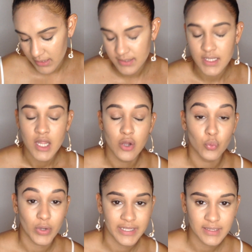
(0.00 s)
is
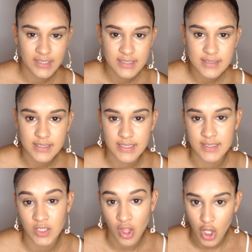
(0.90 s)
weightless,
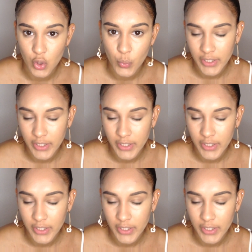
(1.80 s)
it's long